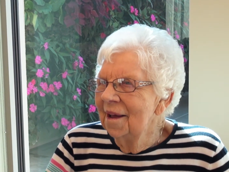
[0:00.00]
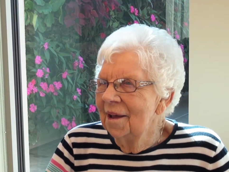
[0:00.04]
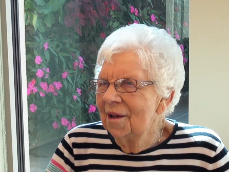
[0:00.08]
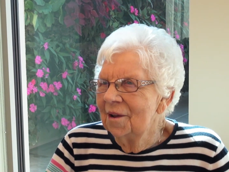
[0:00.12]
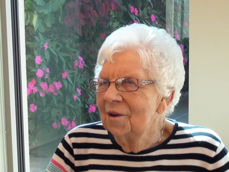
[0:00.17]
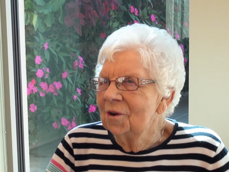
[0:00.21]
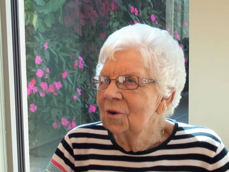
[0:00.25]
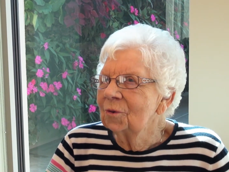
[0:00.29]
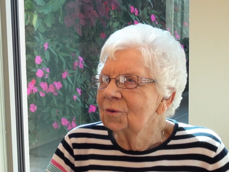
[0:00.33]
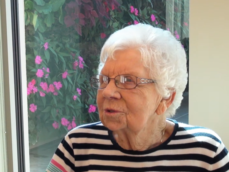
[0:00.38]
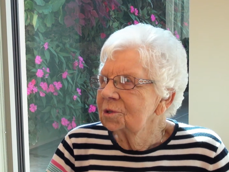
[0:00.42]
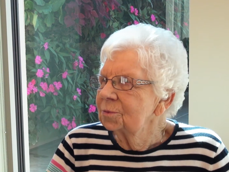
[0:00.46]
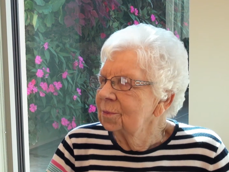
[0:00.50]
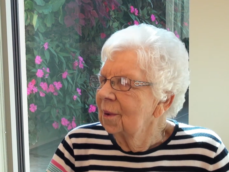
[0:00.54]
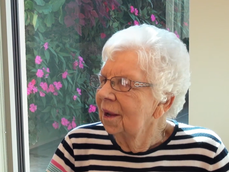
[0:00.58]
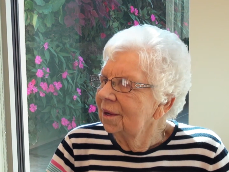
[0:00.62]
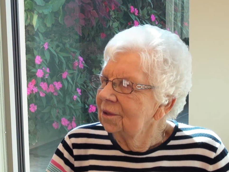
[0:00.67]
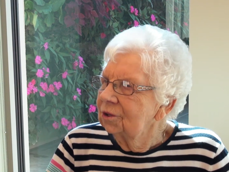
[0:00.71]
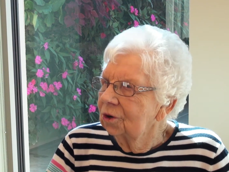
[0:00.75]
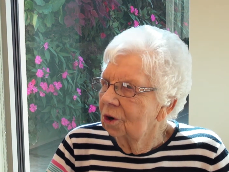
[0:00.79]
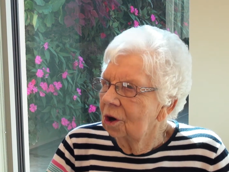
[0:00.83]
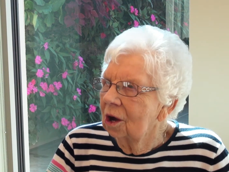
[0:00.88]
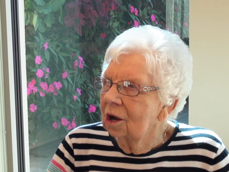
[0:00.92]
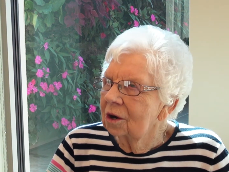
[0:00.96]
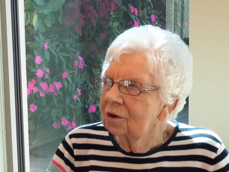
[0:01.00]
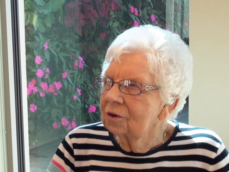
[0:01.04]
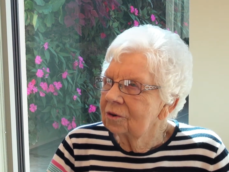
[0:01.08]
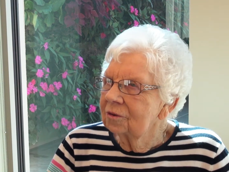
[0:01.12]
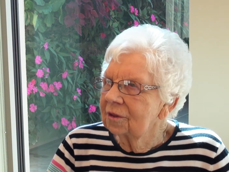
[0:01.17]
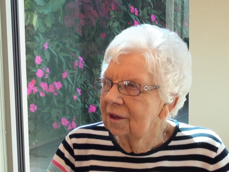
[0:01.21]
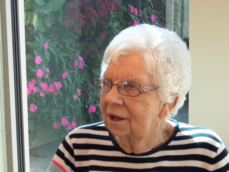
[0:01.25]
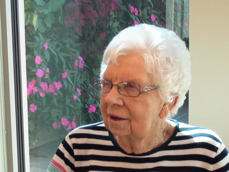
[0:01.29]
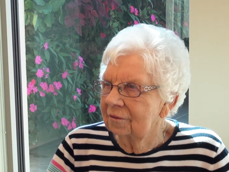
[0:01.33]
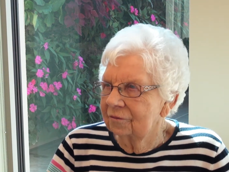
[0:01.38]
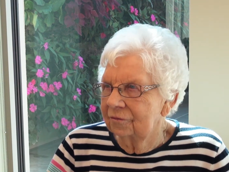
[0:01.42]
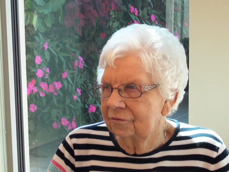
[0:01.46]
And it was my
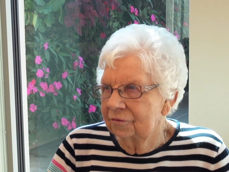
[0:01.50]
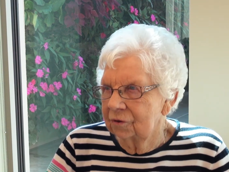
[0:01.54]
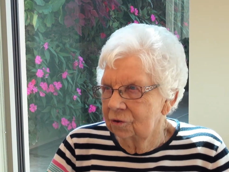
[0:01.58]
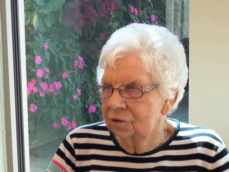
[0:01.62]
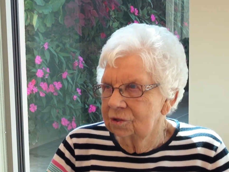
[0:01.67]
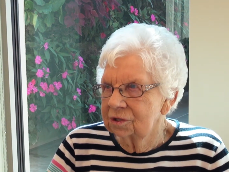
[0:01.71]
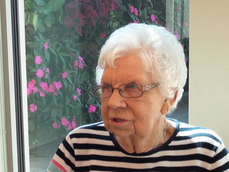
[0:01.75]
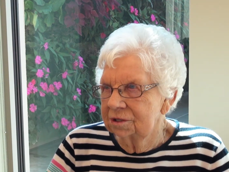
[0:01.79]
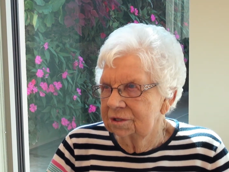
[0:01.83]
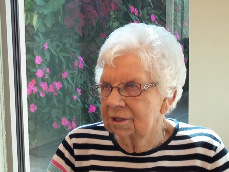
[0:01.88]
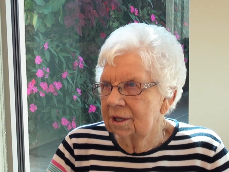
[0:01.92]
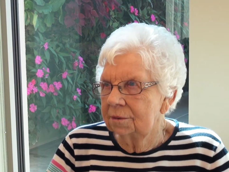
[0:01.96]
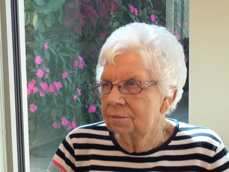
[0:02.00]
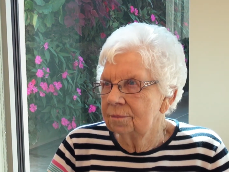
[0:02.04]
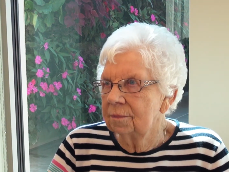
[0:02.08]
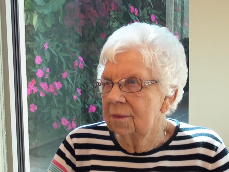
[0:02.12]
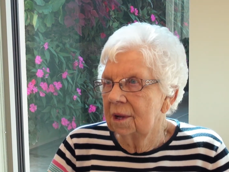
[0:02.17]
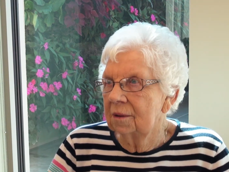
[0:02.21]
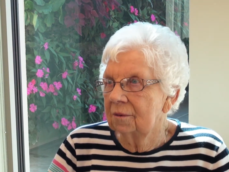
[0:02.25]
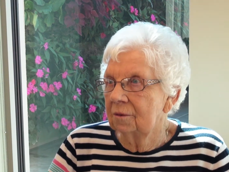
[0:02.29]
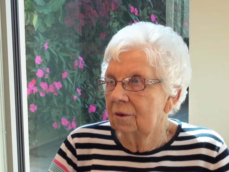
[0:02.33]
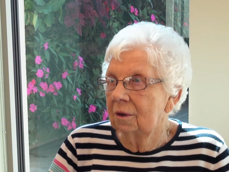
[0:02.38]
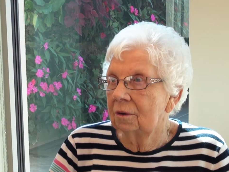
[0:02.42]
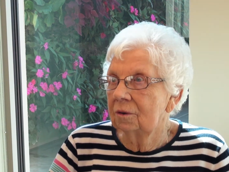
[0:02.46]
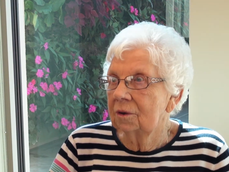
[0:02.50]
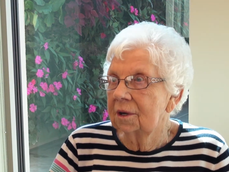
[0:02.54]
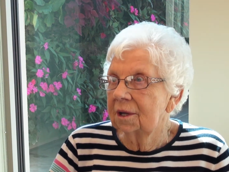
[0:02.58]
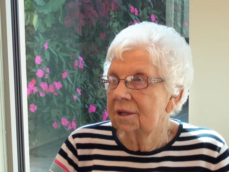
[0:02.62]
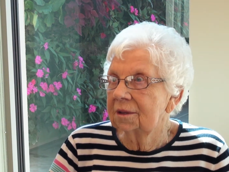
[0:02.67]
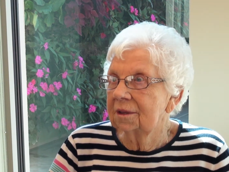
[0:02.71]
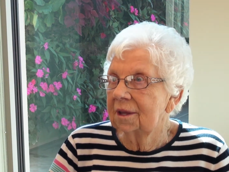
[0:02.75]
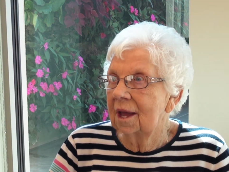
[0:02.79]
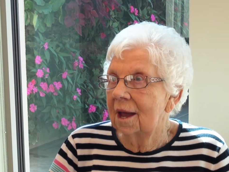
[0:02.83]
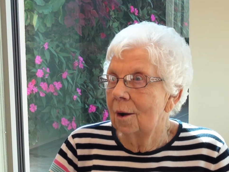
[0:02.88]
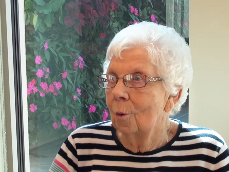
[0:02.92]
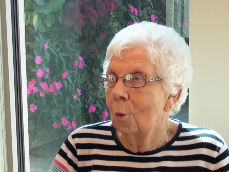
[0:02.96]
daughter that first said, "Mother, look
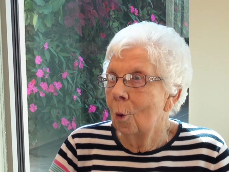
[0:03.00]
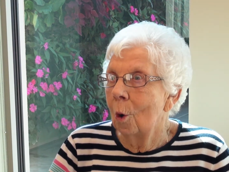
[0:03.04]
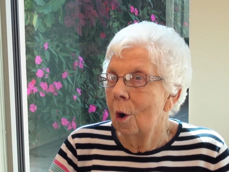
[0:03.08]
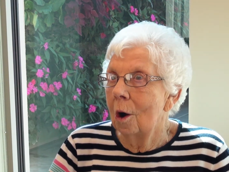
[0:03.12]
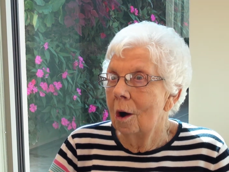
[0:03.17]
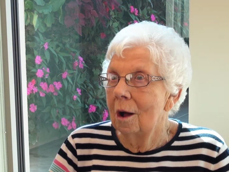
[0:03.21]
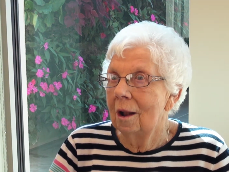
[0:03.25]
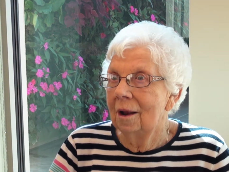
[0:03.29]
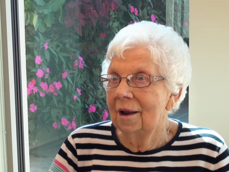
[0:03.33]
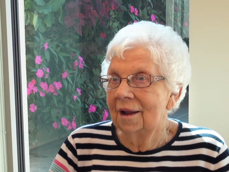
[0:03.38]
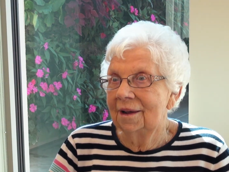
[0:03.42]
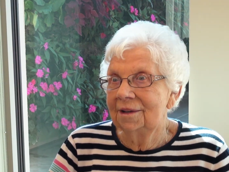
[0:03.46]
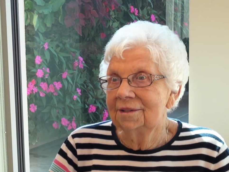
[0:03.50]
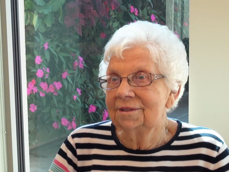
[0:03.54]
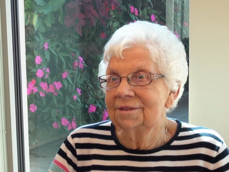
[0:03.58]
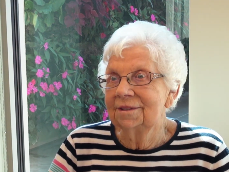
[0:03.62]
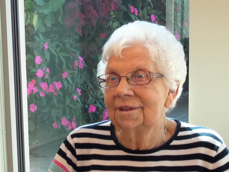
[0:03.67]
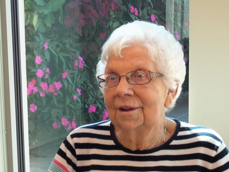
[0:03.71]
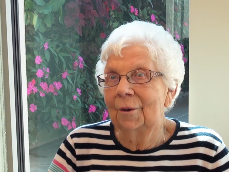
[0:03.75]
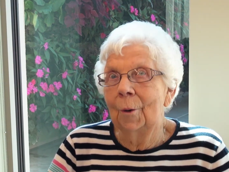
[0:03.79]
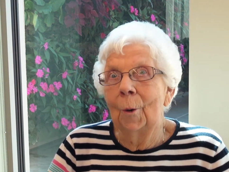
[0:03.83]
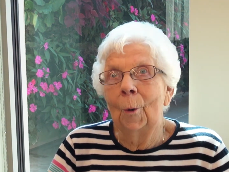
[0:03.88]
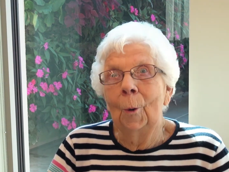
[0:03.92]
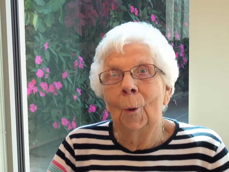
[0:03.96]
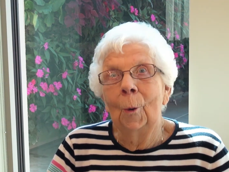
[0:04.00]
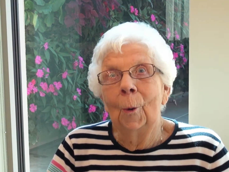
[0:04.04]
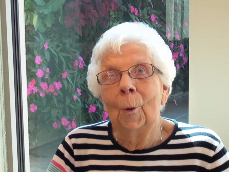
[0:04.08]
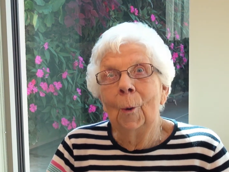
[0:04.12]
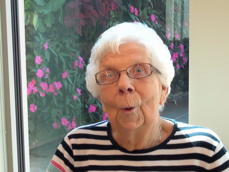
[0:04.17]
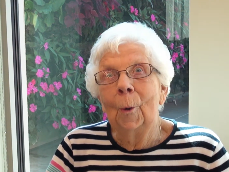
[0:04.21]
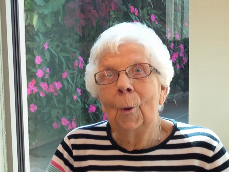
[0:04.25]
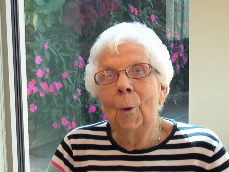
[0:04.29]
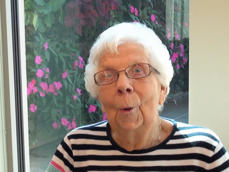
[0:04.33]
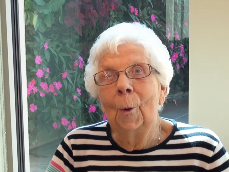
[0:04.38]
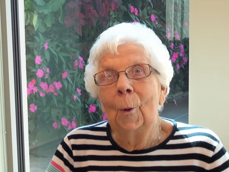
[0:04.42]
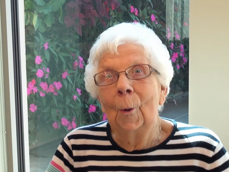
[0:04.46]
at that wall." I said,
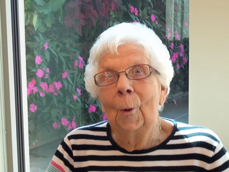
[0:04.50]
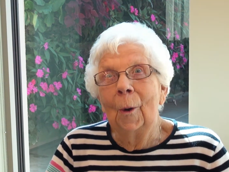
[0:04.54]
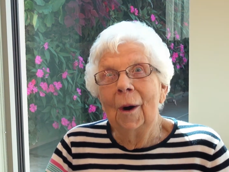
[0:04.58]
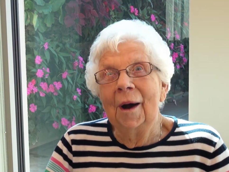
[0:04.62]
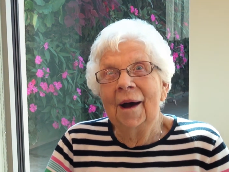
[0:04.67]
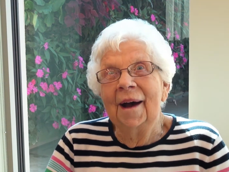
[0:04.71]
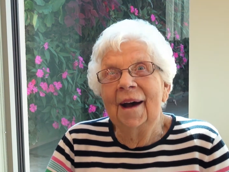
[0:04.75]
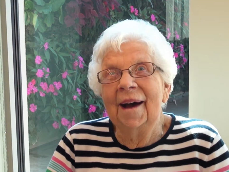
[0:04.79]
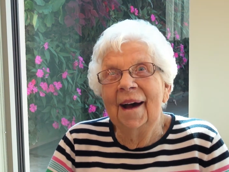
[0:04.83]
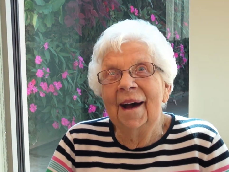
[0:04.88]
"Oh."